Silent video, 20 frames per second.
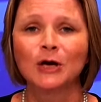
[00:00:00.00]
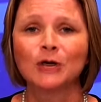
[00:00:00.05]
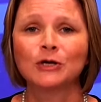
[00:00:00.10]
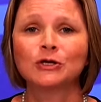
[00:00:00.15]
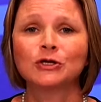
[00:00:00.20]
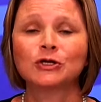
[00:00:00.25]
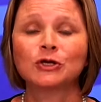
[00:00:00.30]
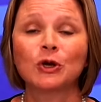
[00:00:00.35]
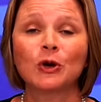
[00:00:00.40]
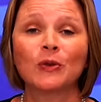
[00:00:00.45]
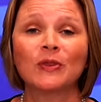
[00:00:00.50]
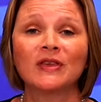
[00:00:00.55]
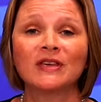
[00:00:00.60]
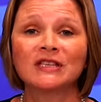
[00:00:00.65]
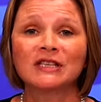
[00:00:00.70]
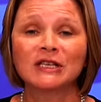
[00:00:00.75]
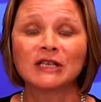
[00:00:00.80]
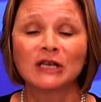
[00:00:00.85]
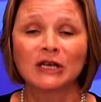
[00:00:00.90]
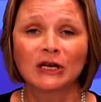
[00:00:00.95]
So
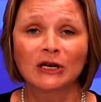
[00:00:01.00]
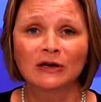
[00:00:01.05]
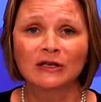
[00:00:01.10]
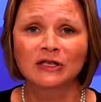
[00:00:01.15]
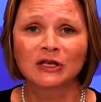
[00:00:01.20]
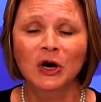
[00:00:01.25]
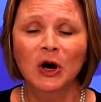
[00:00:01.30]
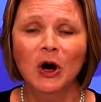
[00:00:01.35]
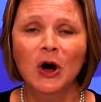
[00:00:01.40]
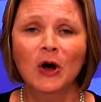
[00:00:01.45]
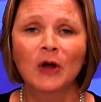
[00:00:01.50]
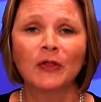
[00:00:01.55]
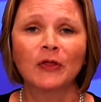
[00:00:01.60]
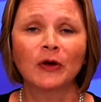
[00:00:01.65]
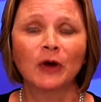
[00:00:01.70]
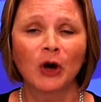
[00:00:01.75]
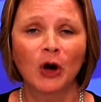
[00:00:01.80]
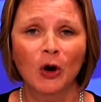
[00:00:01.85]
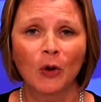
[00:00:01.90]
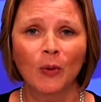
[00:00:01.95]
this year it's called
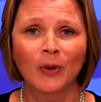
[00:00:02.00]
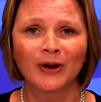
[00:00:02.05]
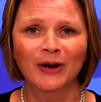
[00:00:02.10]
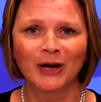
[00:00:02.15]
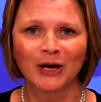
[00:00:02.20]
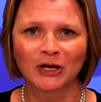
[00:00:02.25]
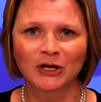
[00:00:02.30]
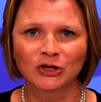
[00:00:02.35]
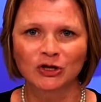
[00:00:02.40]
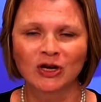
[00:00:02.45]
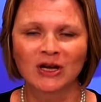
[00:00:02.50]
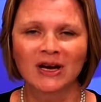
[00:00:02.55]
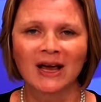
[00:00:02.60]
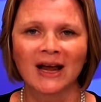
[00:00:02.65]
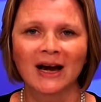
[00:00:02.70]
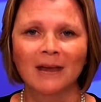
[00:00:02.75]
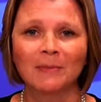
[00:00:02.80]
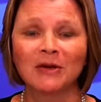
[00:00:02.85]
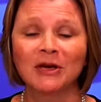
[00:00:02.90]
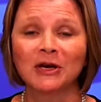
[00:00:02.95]
the Co 100,
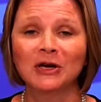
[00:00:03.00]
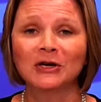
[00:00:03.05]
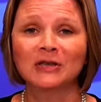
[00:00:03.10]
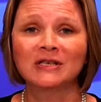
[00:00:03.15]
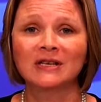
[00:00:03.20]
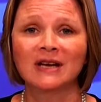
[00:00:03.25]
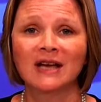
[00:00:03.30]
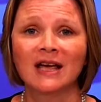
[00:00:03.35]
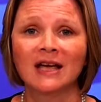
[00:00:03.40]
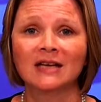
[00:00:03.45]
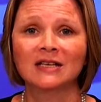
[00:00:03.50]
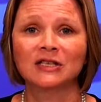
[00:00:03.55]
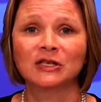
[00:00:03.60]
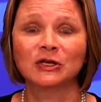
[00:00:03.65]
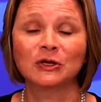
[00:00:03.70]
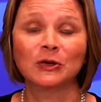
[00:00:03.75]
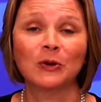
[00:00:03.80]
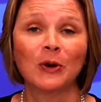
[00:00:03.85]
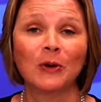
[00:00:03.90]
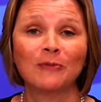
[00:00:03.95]
and I'm here today
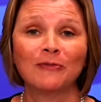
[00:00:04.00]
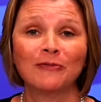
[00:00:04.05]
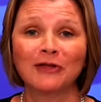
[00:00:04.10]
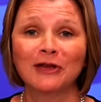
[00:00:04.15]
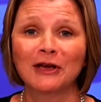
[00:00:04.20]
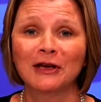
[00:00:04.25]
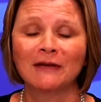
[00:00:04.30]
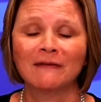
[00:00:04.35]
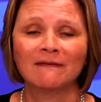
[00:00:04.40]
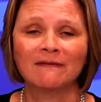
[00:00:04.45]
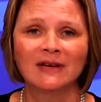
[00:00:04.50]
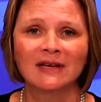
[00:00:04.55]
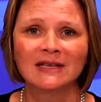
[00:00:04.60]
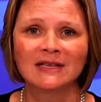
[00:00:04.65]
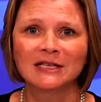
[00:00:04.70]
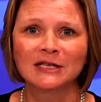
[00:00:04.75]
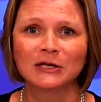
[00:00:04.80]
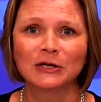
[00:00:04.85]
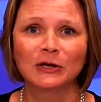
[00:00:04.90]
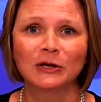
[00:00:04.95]
to hopefully
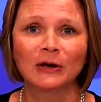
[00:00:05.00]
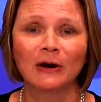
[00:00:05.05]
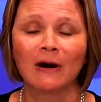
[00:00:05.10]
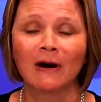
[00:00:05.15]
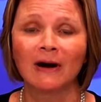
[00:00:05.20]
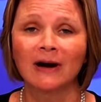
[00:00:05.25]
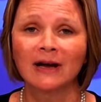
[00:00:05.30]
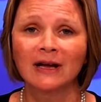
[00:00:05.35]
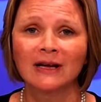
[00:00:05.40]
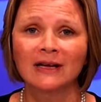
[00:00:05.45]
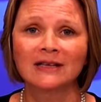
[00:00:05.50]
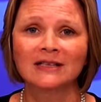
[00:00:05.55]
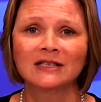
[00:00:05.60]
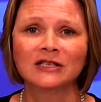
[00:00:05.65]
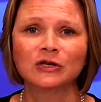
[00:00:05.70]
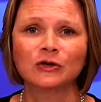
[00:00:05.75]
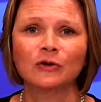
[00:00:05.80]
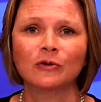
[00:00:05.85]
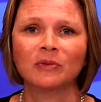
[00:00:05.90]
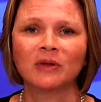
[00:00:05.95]
convince your audience
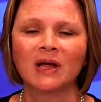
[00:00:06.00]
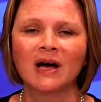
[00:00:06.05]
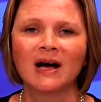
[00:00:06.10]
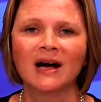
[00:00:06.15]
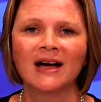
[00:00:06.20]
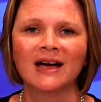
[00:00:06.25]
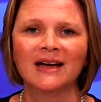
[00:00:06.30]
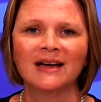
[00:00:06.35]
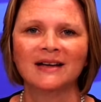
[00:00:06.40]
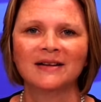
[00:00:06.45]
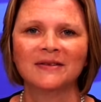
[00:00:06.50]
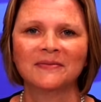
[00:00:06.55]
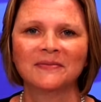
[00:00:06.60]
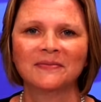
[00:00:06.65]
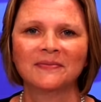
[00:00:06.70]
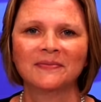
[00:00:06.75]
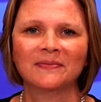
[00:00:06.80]
to apply.